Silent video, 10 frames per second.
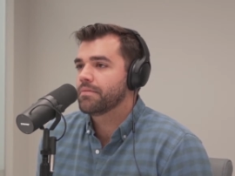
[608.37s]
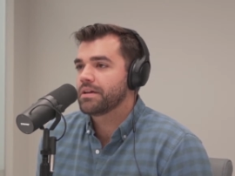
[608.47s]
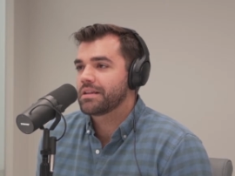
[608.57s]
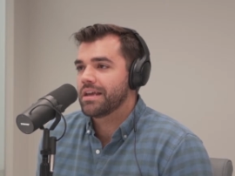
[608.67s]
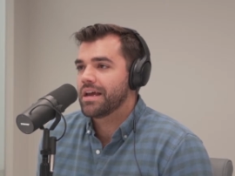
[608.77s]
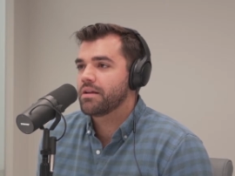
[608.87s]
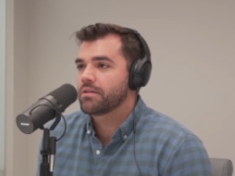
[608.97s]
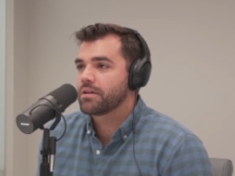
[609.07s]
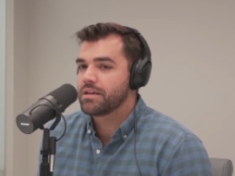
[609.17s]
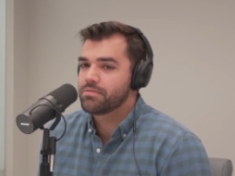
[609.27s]
like
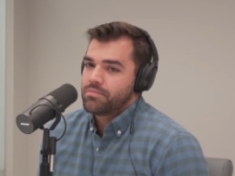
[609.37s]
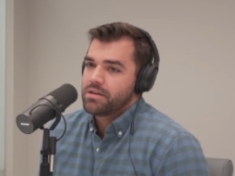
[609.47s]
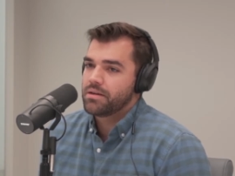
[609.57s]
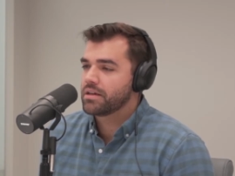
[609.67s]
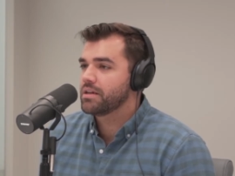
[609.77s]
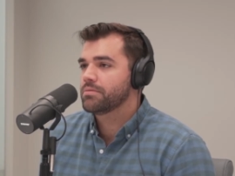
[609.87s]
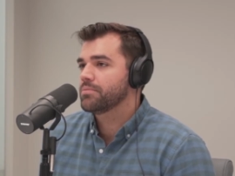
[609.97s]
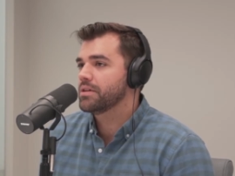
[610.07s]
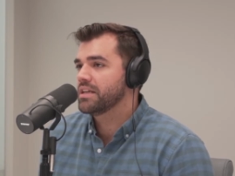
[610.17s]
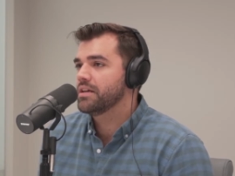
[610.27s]
that keeps me
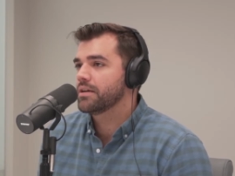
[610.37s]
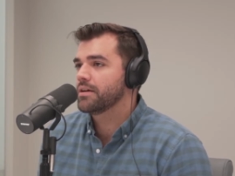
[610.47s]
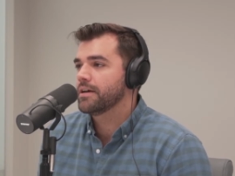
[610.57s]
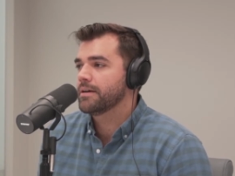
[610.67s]
in it.